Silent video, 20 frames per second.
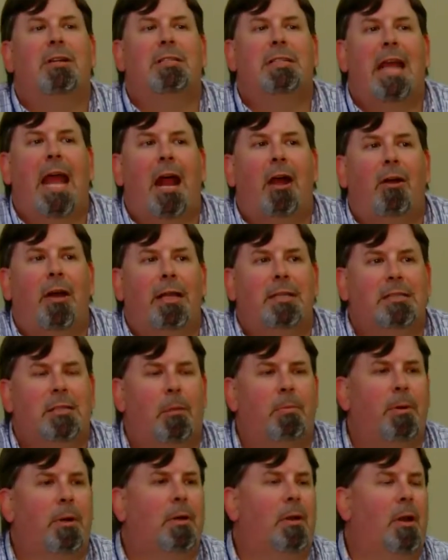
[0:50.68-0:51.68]
our Saturday
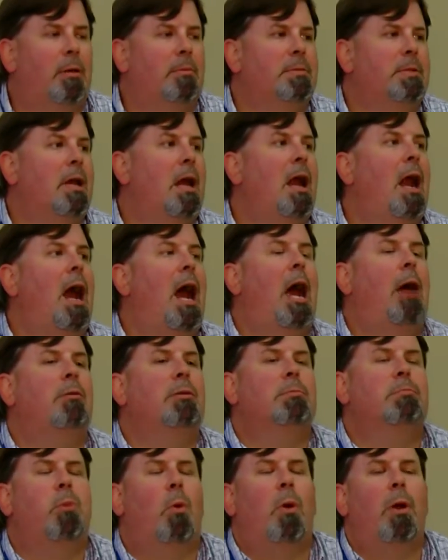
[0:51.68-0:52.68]
supper clubs. I
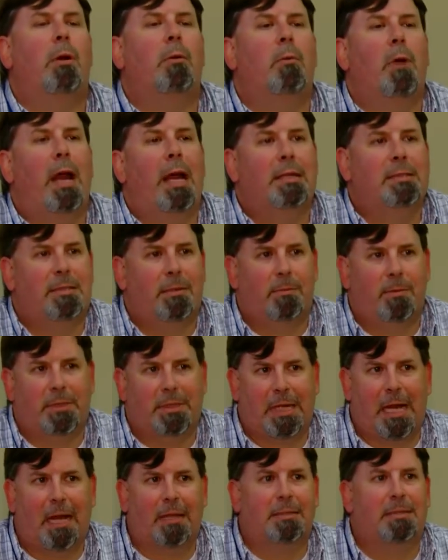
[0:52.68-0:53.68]
was born and raised in
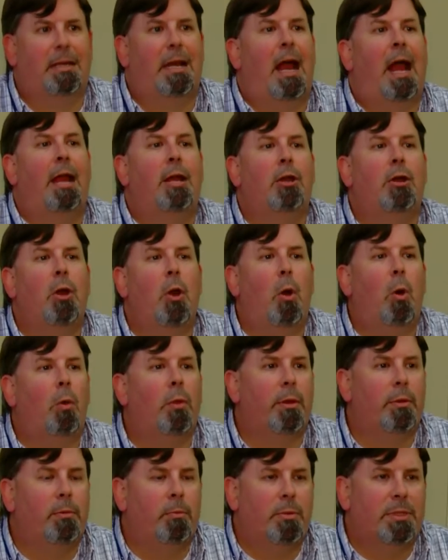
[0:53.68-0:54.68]
Wisconsin. I
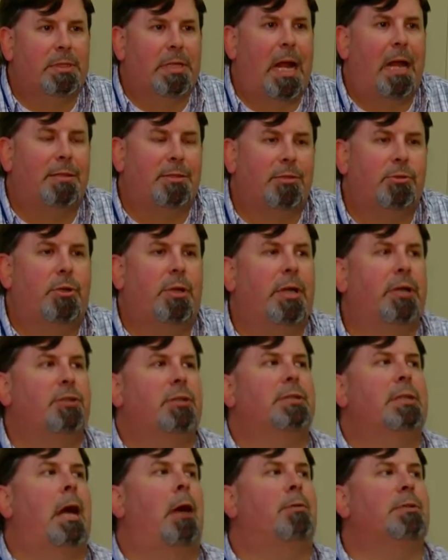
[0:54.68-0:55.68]
know the Wisconsin
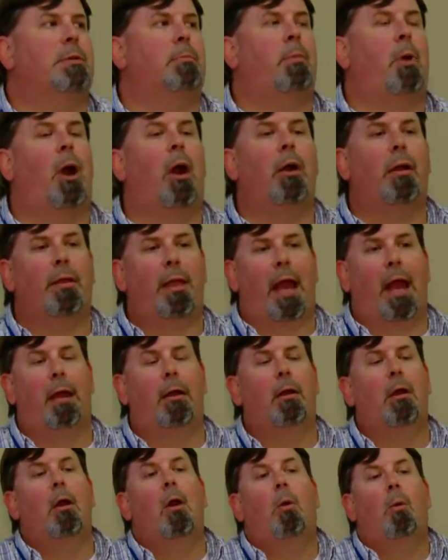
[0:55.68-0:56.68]
traditions. I was a part of
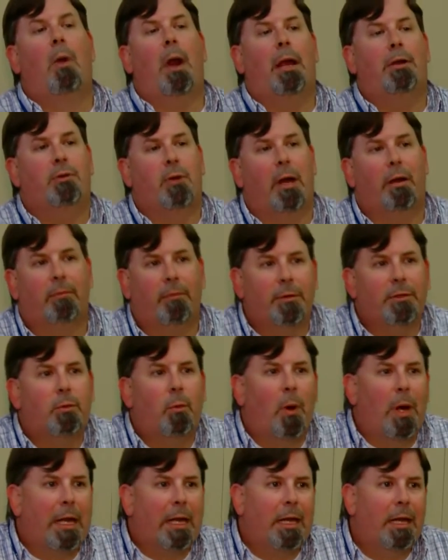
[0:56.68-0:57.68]
that when I drank for 20